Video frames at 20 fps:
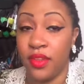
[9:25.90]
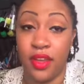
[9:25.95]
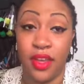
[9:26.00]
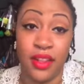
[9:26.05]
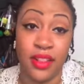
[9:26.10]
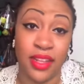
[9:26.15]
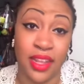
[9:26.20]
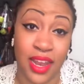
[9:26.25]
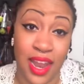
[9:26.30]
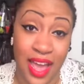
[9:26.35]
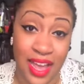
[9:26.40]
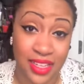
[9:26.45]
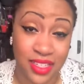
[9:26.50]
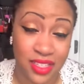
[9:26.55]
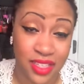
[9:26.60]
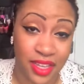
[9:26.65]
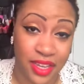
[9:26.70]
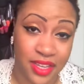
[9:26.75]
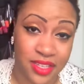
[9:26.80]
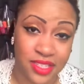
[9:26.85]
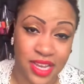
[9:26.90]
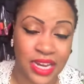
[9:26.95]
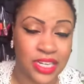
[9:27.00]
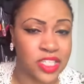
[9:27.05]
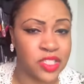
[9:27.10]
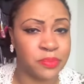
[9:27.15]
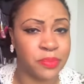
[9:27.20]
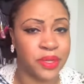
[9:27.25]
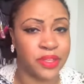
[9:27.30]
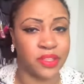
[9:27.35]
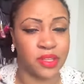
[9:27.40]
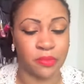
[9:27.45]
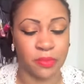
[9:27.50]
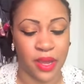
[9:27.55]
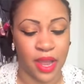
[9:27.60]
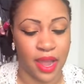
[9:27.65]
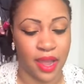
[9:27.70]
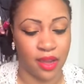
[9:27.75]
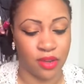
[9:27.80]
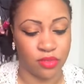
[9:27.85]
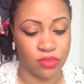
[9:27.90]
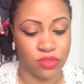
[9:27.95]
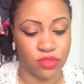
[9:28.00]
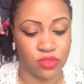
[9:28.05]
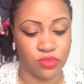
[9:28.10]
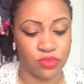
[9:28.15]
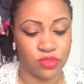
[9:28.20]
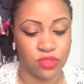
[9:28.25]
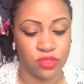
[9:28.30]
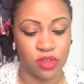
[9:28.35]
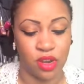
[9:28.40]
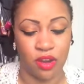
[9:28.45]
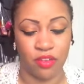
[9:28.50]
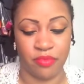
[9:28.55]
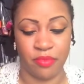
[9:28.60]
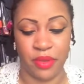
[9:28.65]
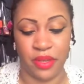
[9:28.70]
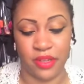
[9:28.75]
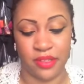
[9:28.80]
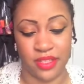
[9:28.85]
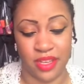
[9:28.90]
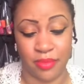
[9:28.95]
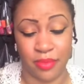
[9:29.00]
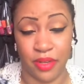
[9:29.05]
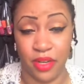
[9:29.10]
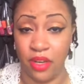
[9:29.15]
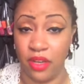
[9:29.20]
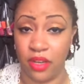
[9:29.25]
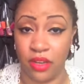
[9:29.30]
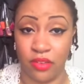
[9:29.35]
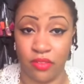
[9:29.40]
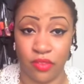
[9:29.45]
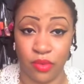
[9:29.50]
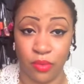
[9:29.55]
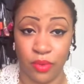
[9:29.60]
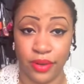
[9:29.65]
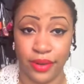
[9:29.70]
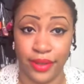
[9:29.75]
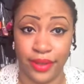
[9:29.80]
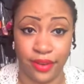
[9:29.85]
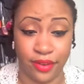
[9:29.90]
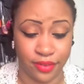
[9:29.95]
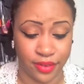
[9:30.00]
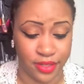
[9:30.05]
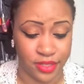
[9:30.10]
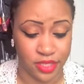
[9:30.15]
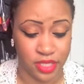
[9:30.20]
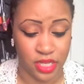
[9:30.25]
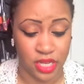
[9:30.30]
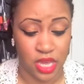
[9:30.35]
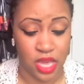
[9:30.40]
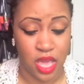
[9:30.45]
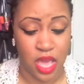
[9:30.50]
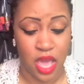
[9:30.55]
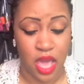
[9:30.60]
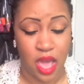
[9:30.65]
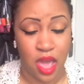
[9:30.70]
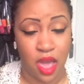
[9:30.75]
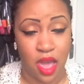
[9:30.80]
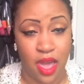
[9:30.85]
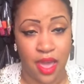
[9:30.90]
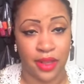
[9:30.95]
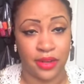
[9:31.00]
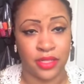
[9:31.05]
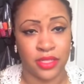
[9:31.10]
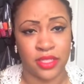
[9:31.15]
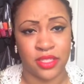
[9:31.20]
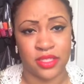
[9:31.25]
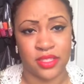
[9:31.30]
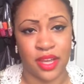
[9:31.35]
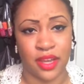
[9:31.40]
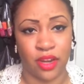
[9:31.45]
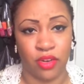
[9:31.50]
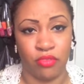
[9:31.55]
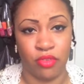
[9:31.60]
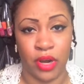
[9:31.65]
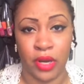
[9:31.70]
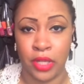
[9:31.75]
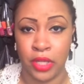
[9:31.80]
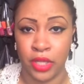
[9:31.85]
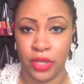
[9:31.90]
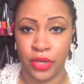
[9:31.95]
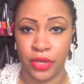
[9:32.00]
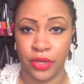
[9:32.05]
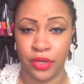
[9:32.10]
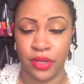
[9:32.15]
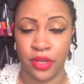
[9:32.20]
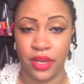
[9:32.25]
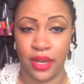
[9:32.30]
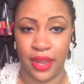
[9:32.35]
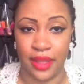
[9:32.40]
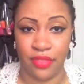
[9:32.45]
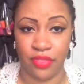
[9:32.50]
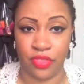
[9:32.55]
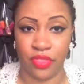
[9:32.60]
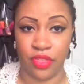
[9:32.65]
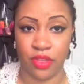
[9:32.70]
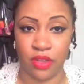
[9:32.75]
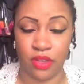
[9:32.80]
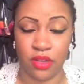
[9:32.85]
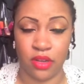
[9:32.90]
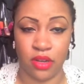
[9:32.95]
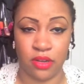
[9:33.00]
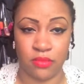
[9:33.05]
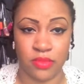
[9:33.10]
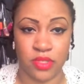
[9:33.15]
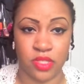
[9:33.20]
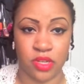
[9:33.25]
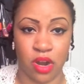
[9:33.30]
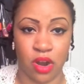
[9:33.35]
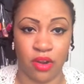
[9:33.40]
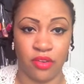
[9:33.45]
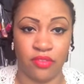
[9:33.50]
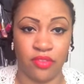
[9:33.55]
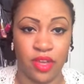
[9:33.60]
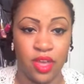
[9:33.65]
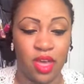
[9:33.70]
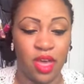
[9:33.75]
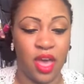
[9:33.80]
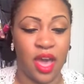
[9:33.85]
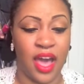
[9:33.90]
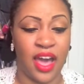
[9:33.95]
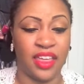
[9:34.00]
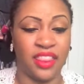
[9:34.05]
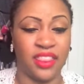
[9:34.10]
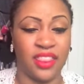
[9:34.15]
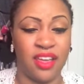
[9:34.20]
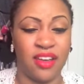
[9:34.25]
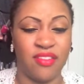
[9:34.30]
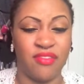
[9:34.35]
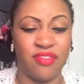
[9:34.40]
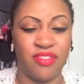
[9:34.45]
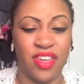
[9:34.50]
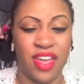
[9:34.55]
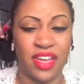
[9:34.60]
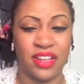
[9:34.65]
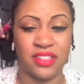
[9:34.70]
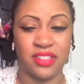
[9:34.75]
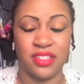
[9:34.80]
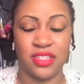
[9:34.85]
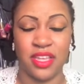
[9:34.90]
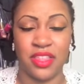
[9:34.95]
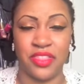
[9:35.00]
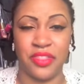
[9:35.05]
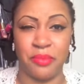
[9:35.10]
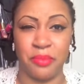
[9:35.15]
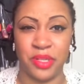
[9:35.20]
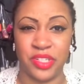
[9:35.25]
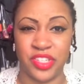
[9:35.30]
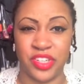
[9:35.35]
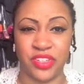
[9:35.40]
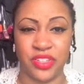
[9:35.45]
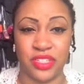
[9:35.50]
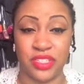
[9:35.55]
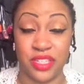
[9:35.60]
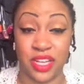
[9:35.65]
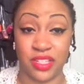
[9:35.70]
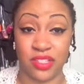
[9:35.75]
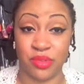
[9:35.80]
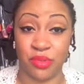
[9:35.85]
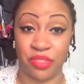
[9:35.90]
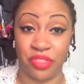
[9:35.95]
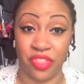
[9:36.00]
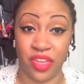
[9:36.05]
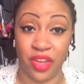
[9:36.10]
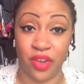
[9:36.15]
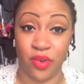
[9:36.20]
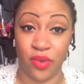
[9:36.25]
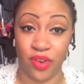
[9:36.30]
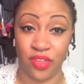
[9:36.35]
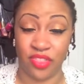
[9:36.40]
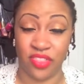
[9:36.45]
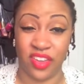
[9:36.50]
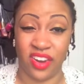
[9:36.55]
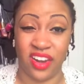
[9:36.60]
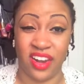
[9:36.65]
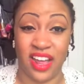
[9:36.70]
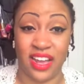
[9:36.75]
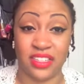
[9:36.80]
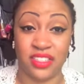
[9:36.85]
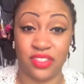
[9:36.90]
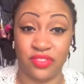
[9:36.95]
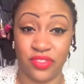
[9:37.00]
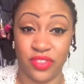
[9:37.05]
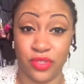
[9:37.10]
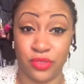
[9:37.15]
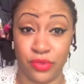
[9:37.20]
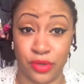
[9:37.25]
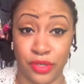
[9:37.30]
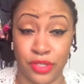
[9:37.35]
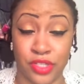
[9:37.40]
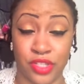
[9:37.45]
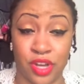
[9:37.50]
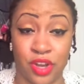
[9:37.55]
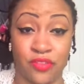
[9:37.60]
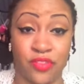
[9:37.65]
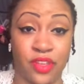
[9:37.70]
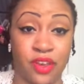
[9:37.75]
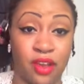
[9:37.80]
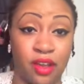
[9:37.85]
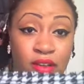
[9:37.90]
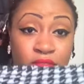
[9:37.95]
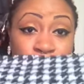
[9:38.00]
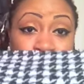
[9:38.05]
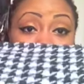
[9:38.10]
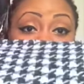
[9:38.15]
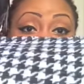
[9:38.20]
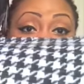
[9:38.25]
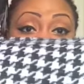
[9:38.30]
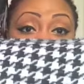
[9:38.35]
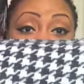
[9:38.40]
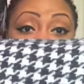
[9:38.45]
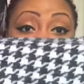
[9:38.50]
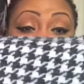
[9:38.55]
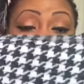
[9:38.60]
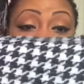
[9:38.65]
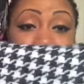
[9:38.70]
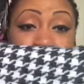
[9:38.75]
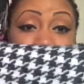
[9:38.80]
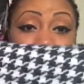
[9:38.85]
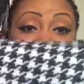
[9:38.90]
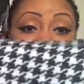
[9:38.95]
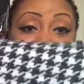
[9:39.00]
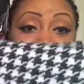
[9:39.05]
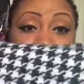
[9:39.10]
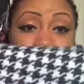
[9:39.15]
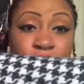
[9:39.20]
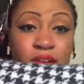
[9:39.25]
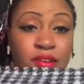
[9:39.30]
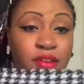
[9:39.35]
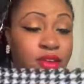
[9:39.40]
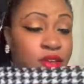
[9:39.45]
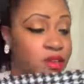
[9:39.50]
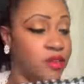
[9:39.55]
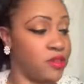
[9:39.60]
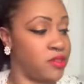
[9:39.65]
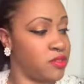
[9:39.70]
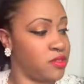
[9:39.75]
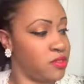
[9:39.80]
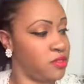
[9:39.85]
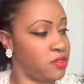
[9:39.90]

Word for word: And the last thing is I just picked up a houndstooth scarf because I've been looking for one like crazy and this is like a regular length um, scarf. I love that the material is not too thick or thin. It actually feels very soft and comfortable. So here it is.